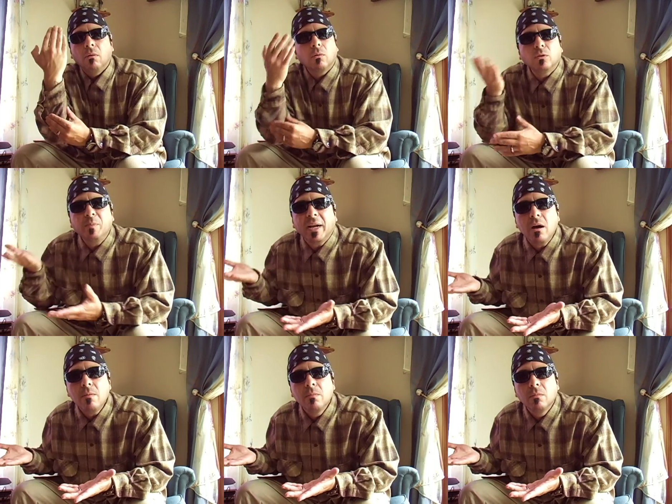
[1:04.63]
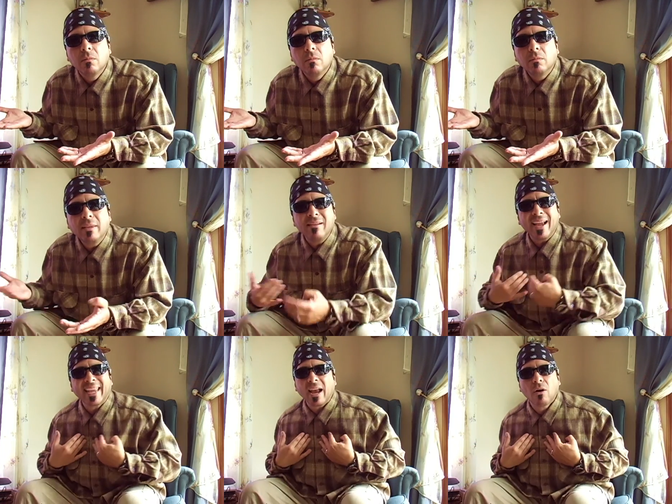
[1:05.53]
Goes back up. And then I
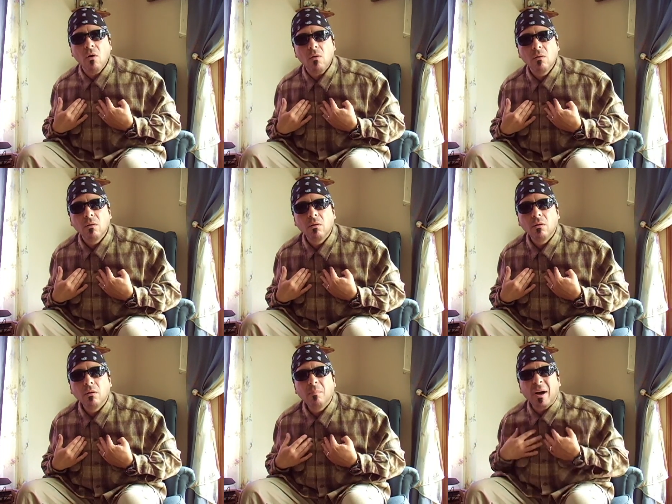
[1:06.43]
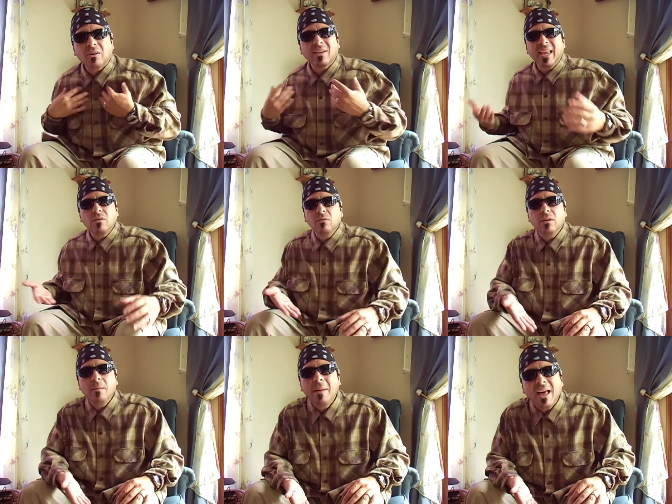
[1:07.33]
can't go. Paco can't go to
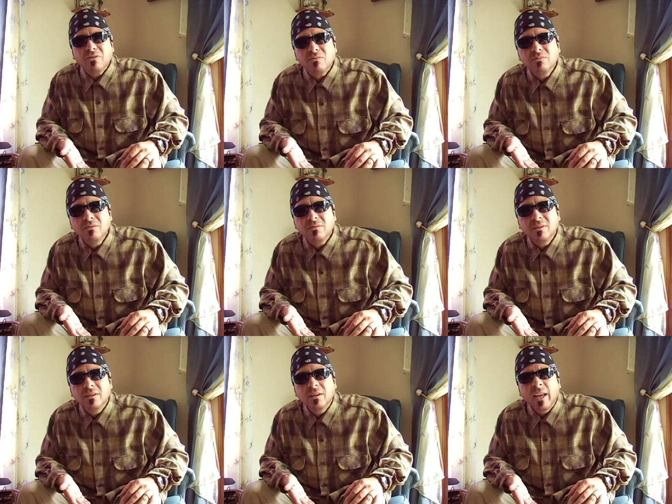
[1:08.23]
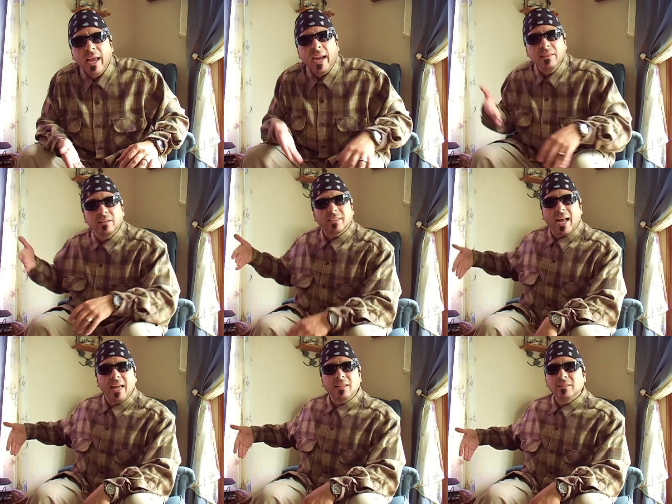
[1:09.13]
the bathroom, dude. And this
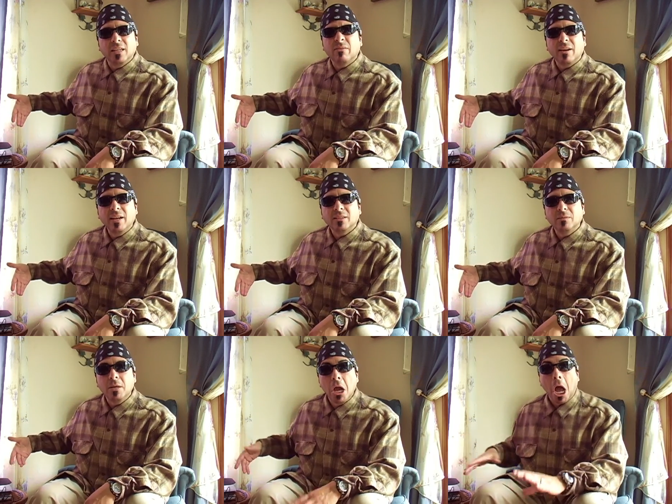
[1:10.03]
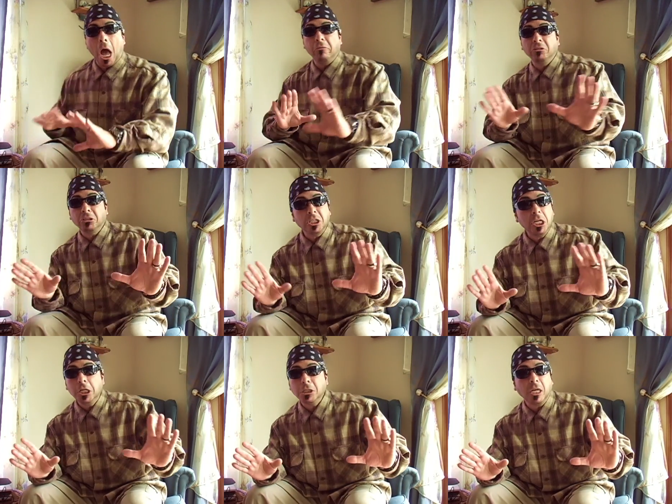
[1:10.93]
guy that's sitting right next to me, obviously
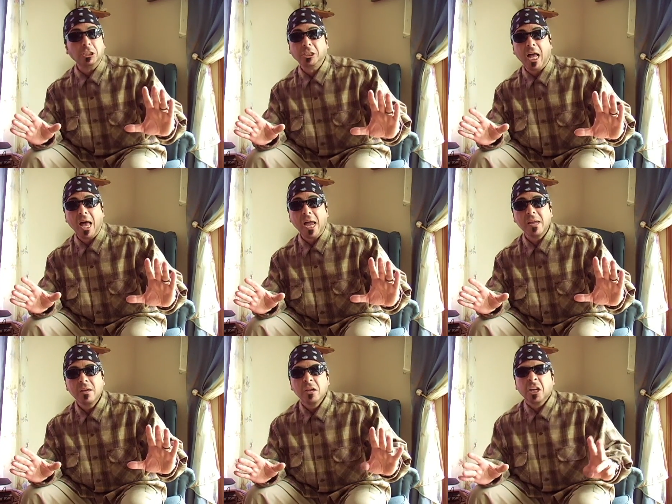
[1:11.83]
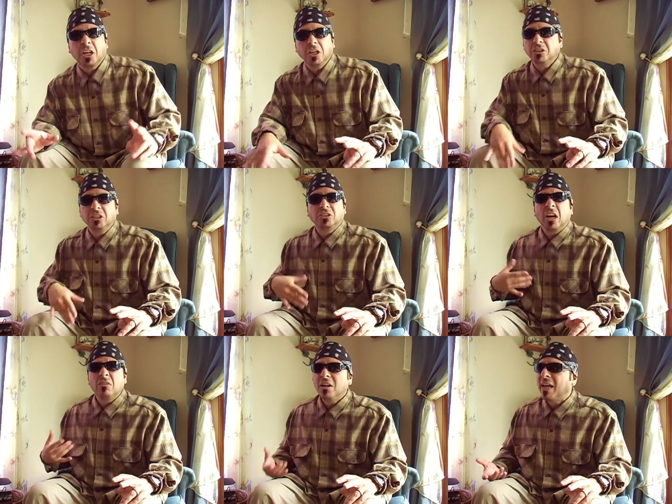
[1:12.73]
he's not shy because it
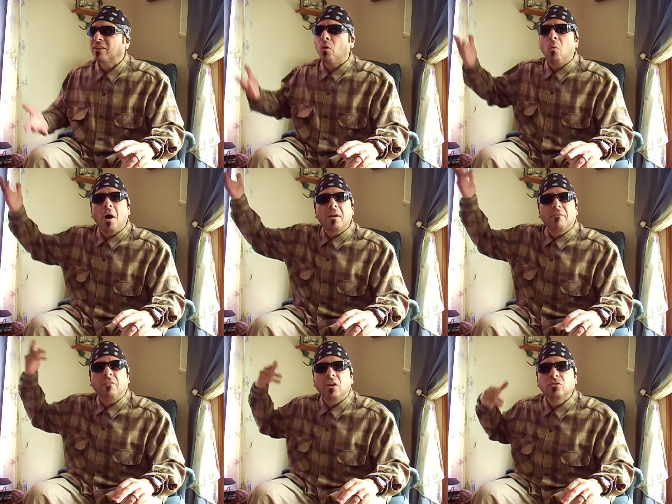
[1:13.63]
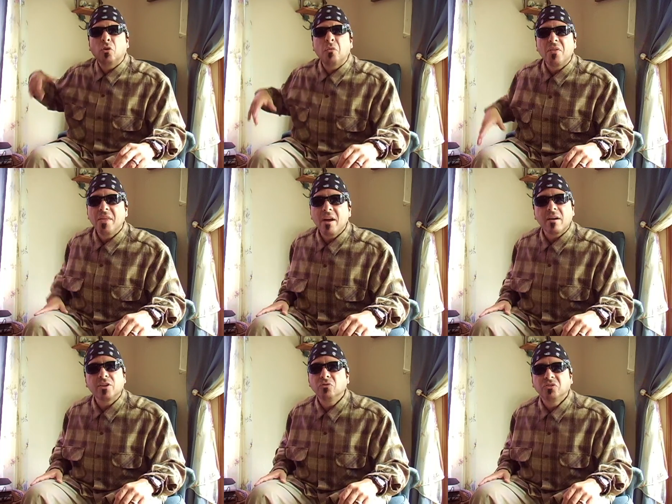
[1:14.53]
sounded like the waterfalls over there
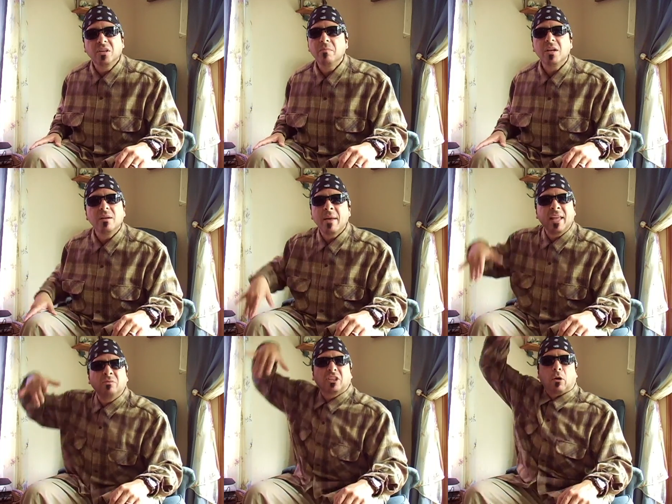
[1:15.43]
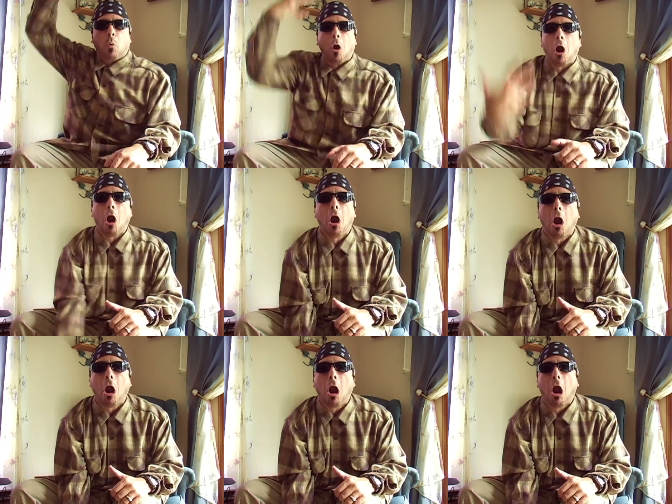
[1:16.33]
at Yosemite, man. It was like,
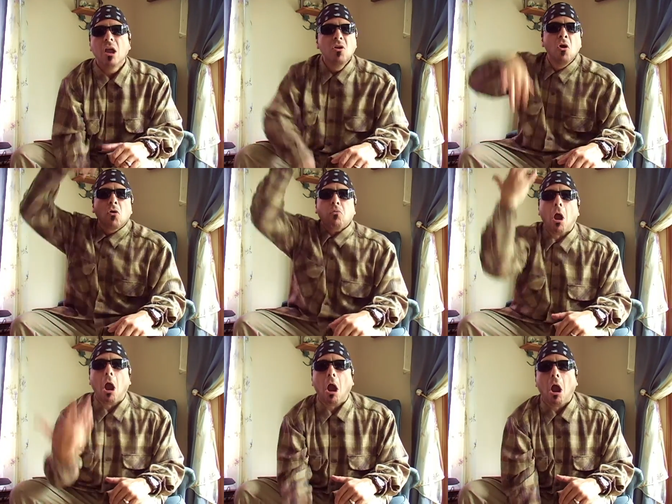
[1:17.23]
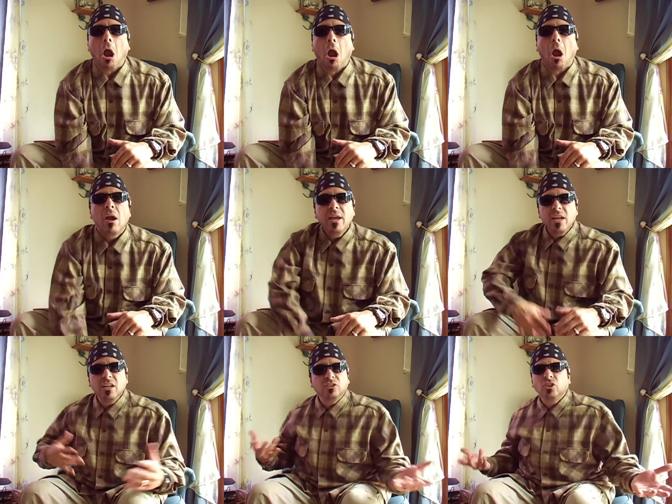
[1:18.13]
rah, rah,
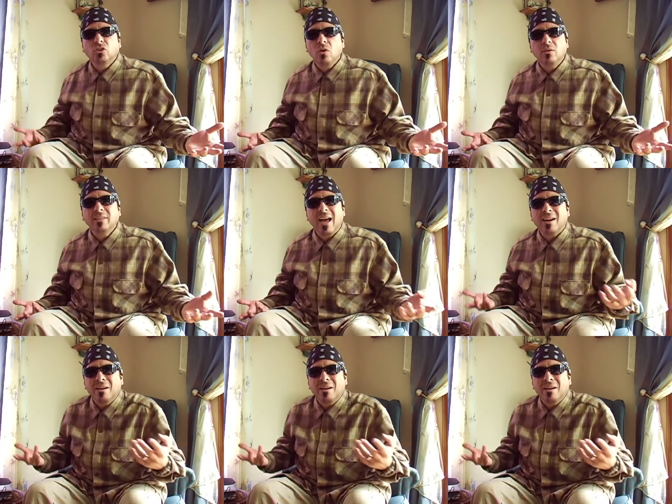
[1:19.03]
and it's just going down.